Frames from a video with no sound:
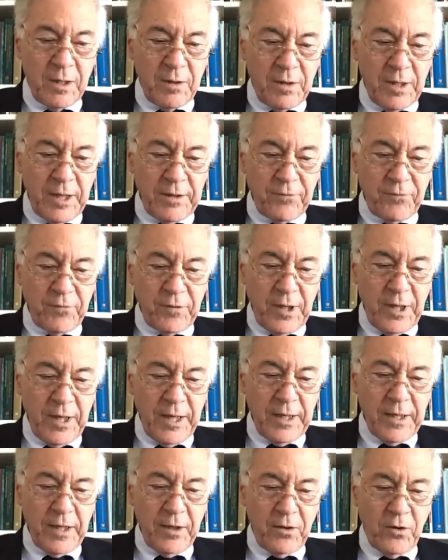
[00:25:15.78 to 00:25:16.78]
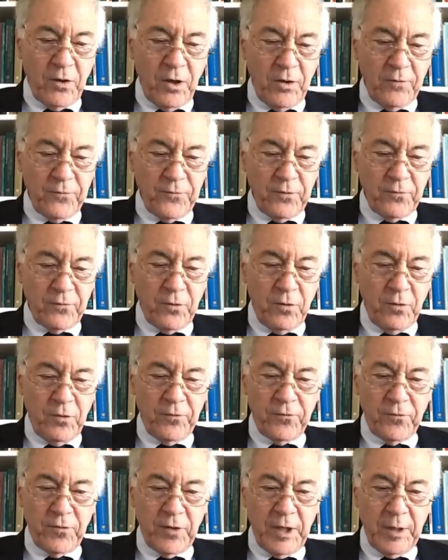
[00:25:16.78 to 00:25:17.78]
that's the Hanke Kaufman's
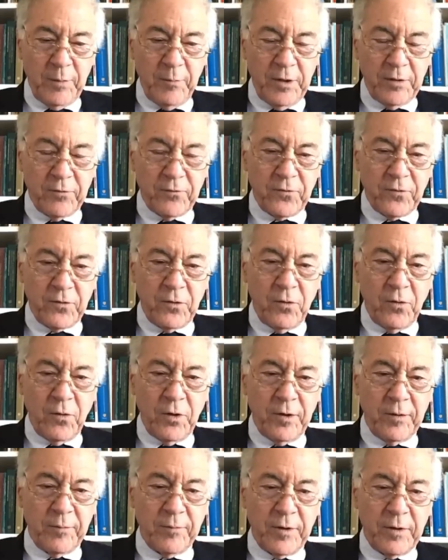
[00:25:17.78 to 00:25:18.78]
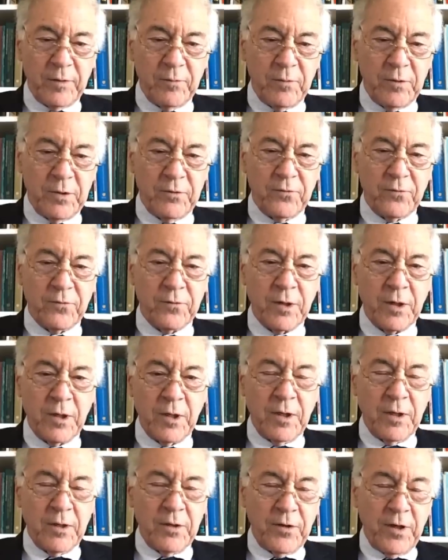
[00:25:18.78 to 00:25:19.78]
gold sentiment score, which
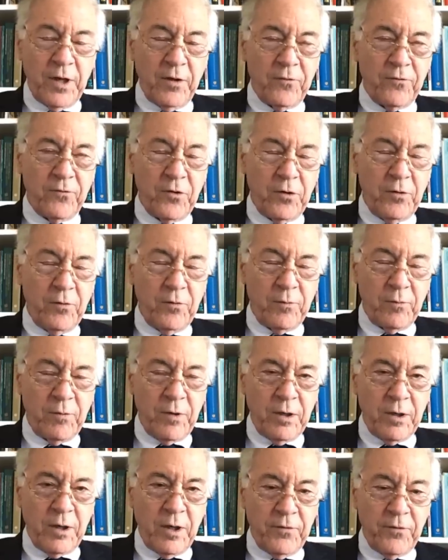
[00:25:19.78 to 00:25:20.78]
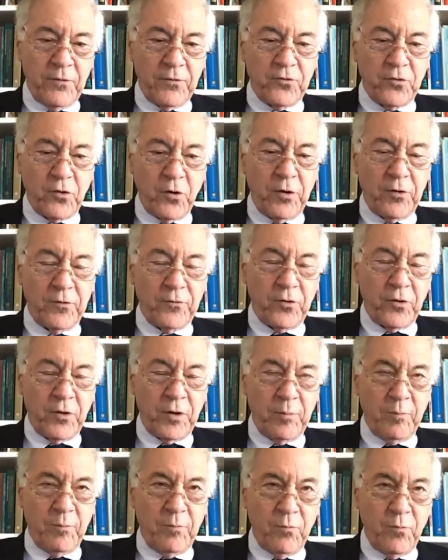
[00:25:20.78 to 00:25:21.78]
tells you on the short
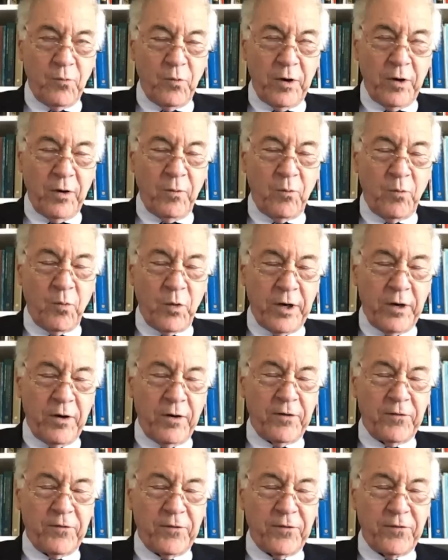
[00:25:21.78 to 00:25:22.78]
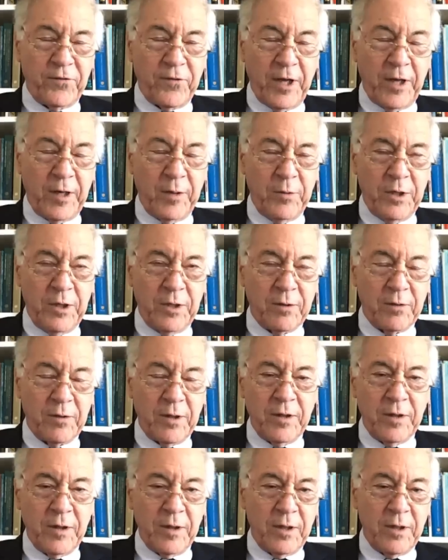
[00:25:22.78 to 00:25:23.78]
term, where is the sentiment
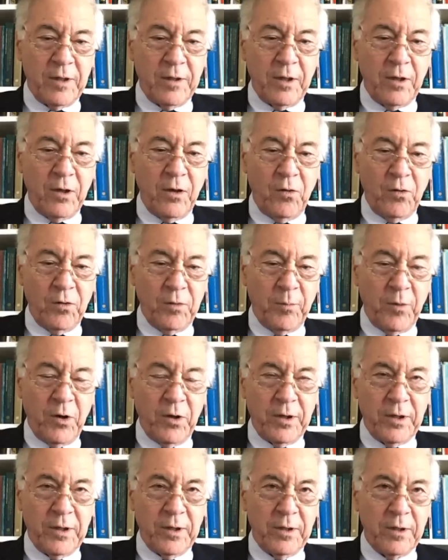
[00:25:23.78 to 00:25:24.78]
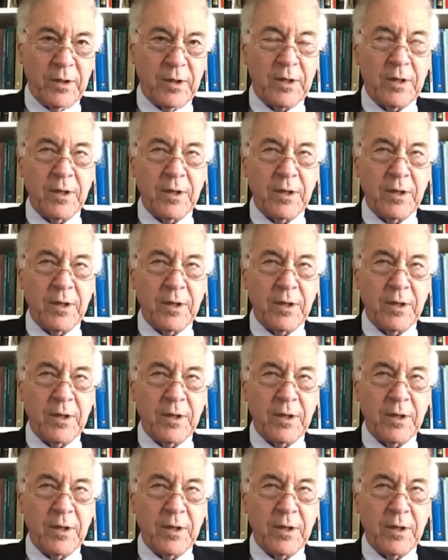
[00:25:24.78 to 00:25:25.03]
in the gold market?